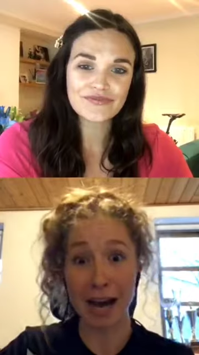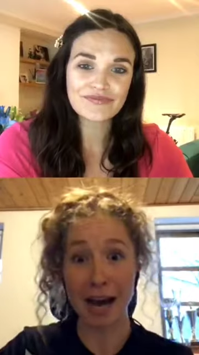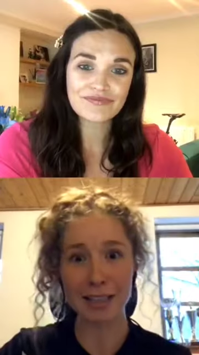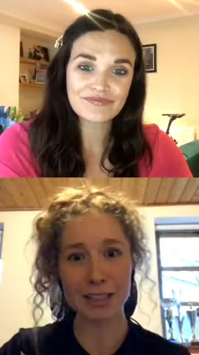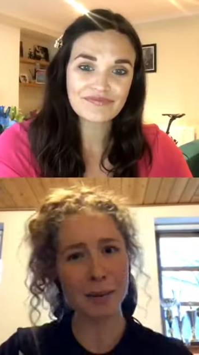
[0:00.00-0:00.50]

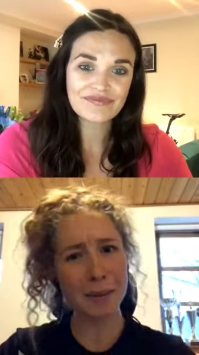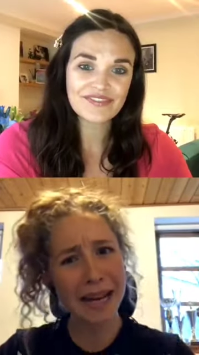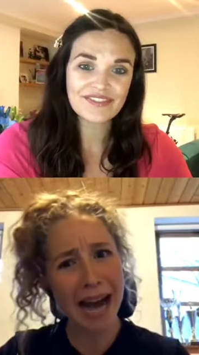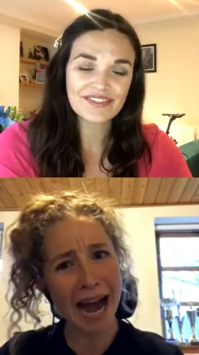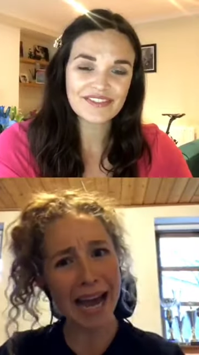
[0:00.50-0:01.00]
Speaker 1: it's gonna be
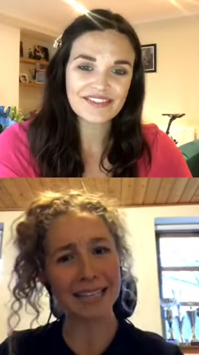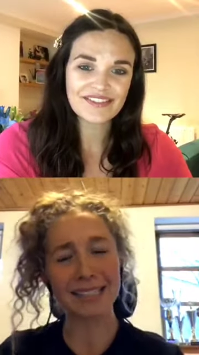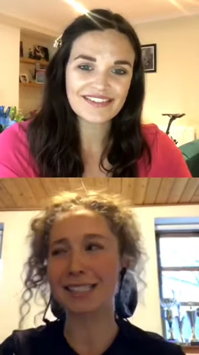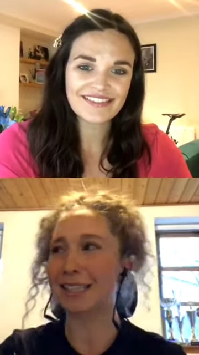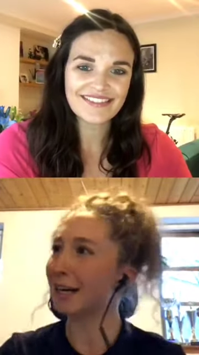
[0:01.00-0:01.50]
nice.
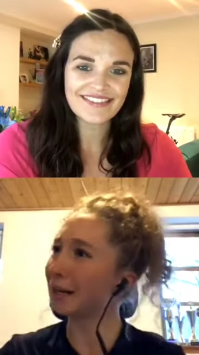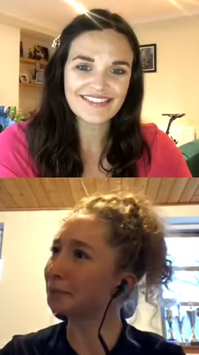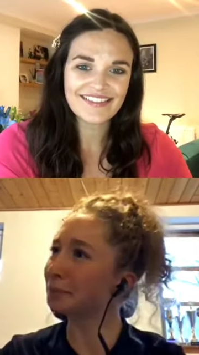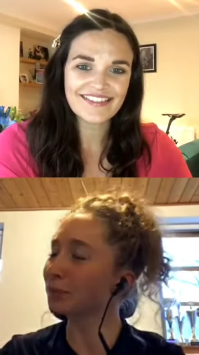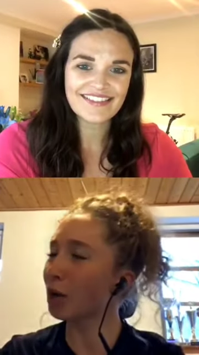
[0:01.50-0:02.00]

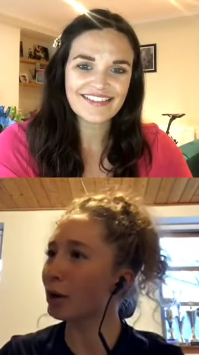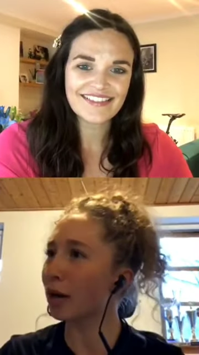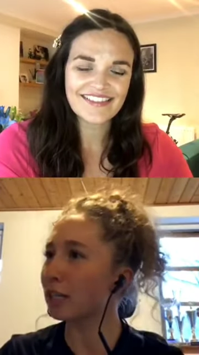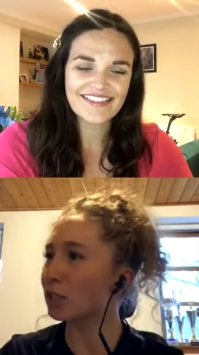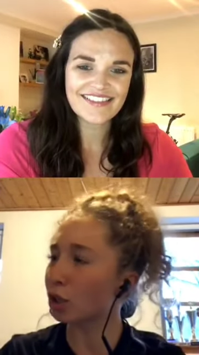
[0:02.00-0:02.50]

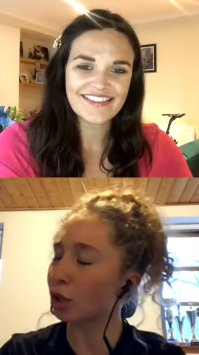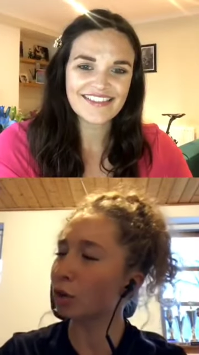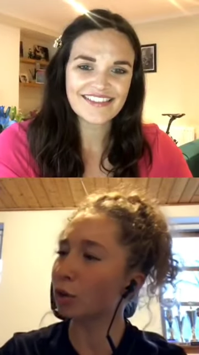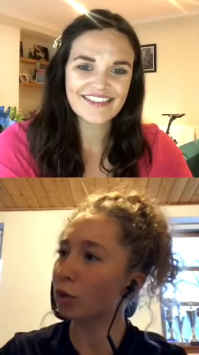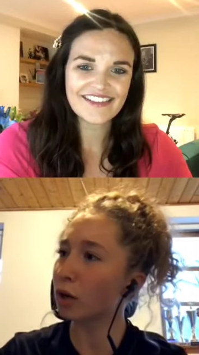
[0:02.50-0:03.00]
Okay,
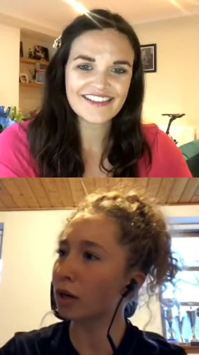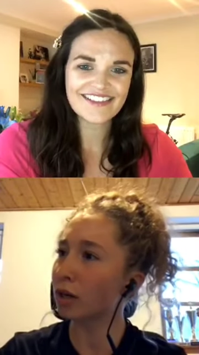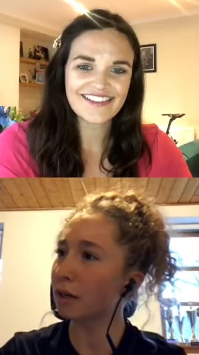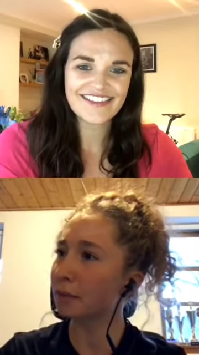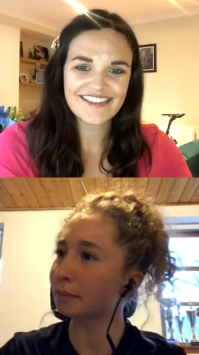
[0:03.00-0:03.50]
so
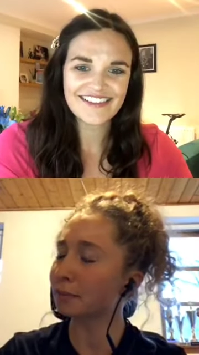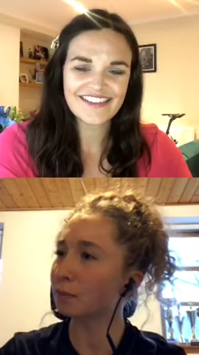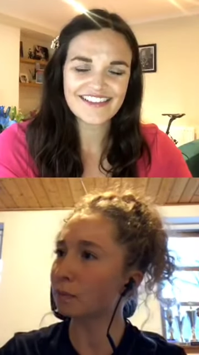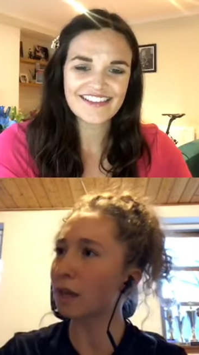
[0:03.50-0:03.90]
I